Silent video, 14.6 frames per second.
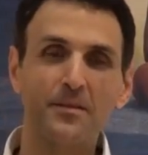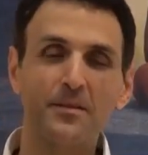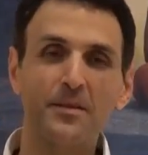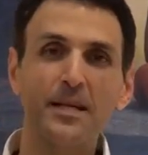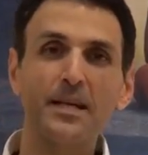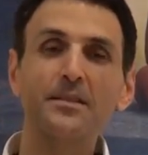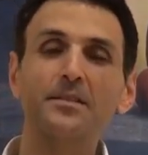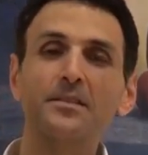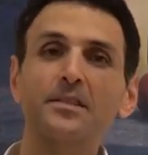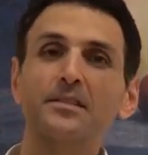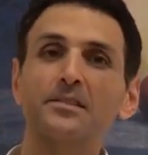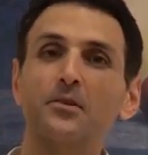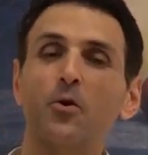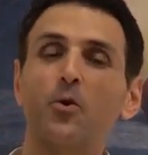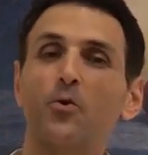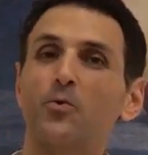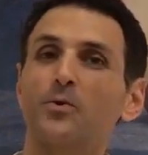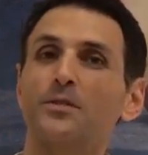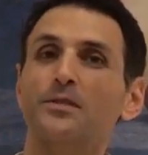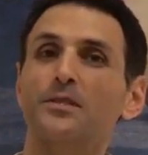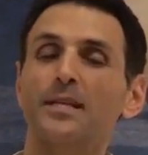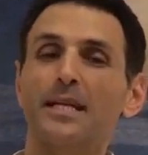and it is
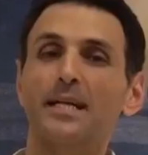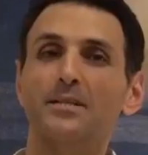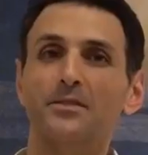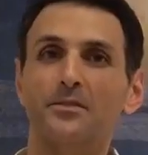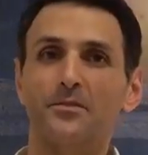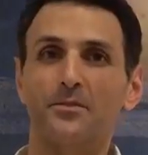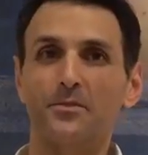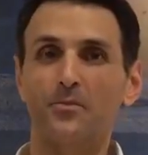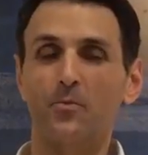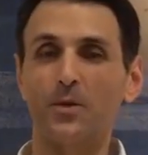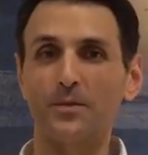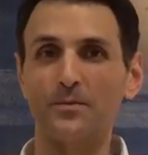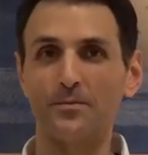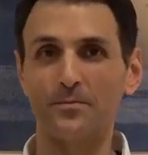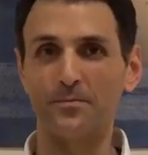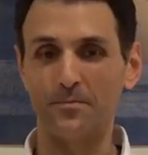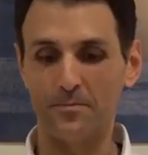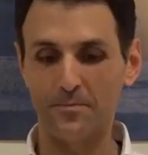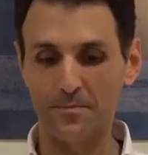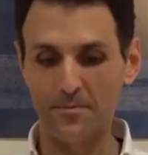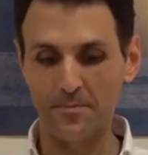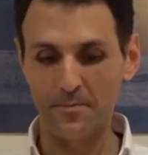always the last one.
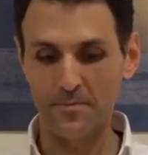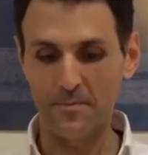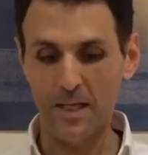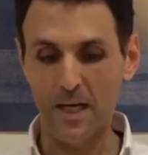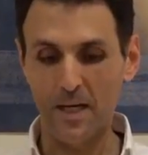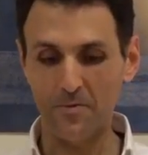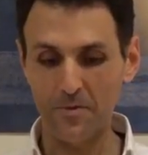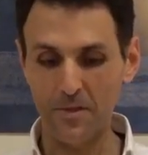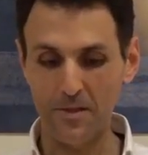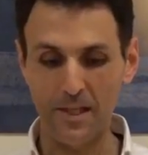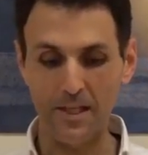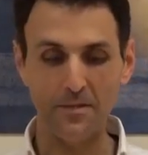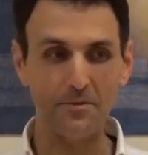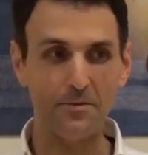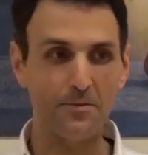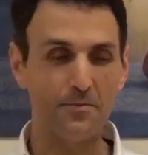After that,